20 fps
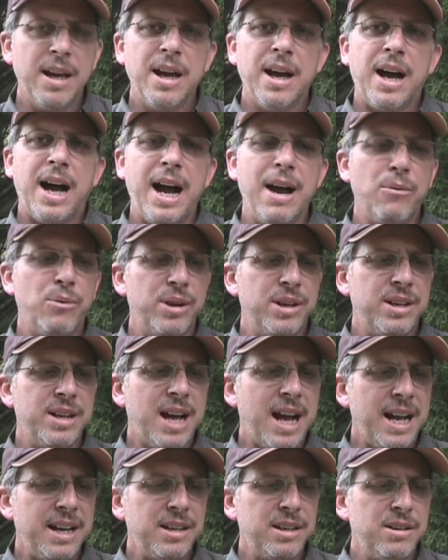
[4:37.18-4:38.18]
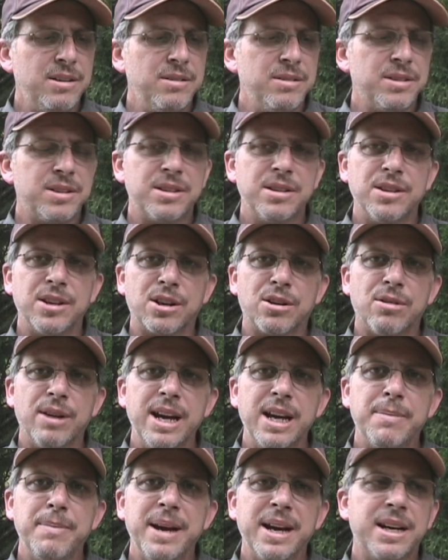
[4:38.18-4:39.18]
I would not use the
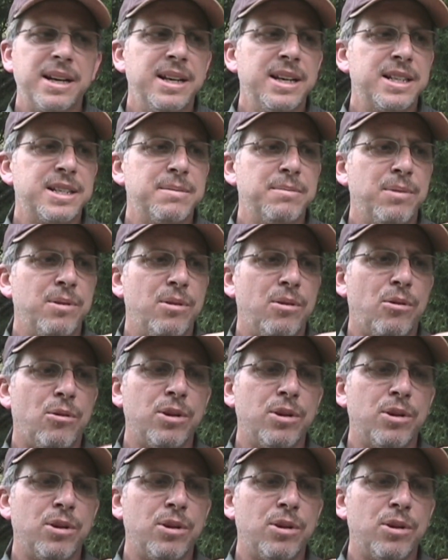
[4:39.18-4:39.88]
crank mechanism